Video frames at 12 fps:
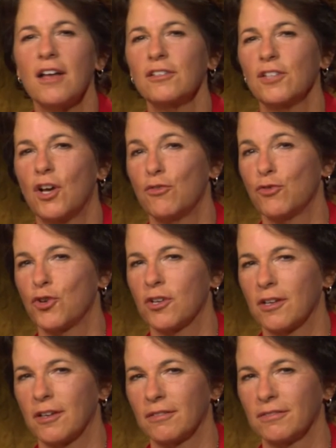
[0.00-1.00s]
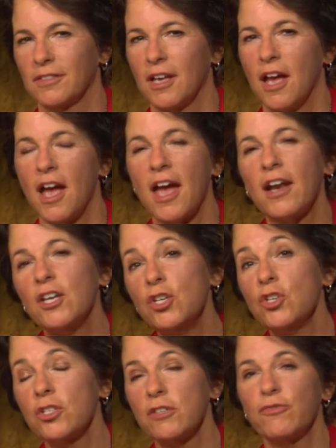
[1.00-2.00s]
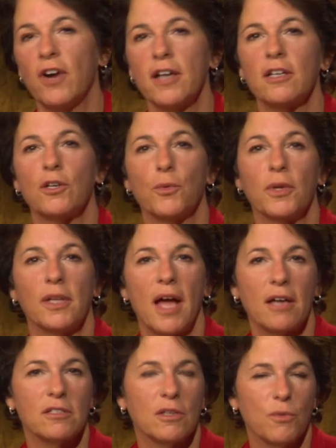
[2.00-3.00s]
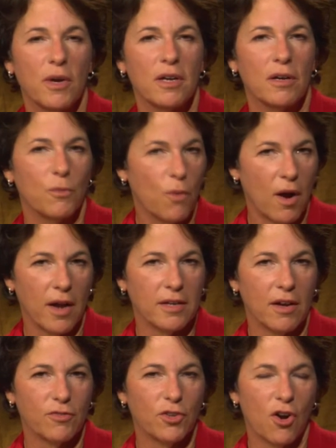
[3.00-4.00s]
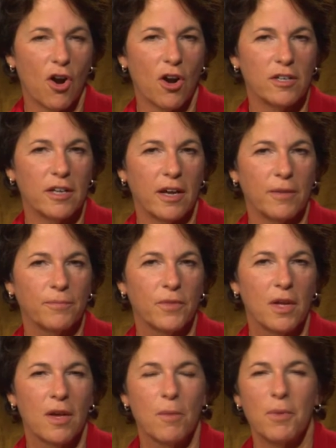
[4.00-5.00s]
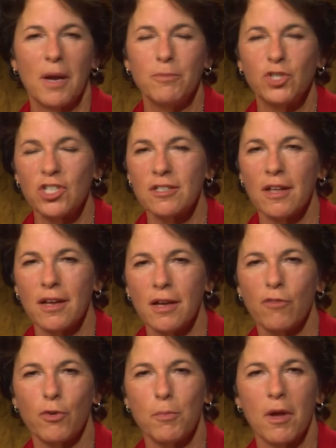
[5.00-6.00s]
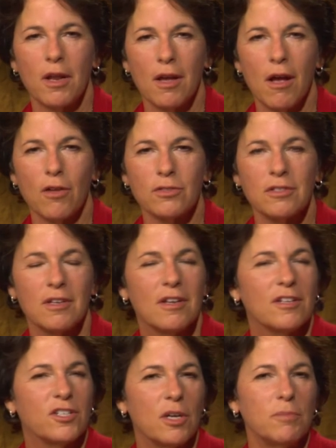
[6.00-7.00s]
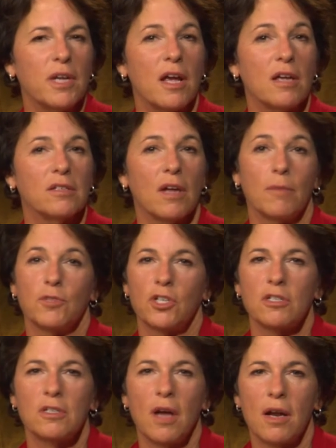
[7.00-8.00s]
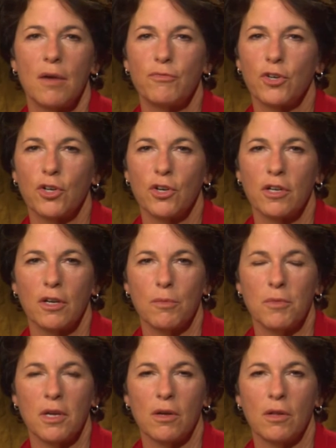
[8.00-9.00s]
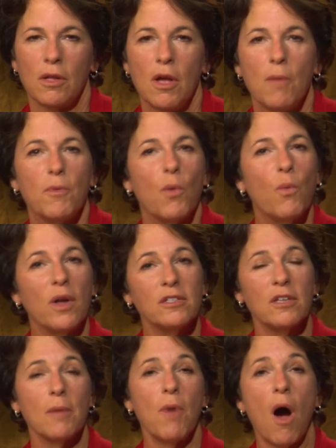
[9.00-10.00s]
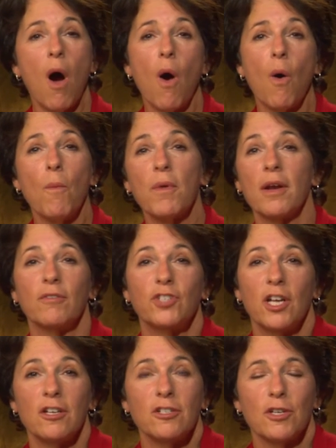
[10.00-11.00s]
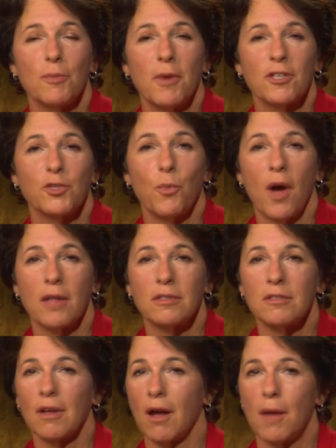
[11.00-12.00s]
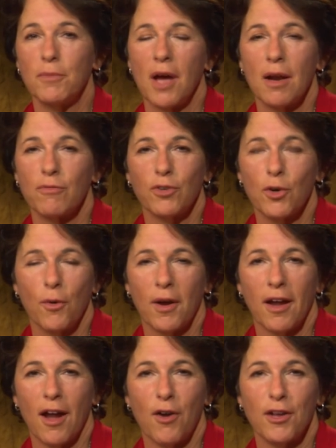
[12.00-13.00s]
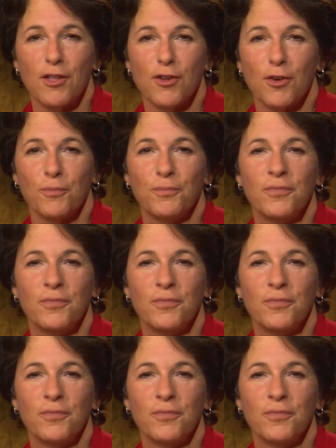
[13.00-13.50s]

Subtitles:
love cooking, and I usually find it a relaxing way to unwind after a hard day. But I'm just like everybody else. Some days I'm just not up for cooking a meal. But once I'm home and I've changed into my sweats, I'm not up for going out either.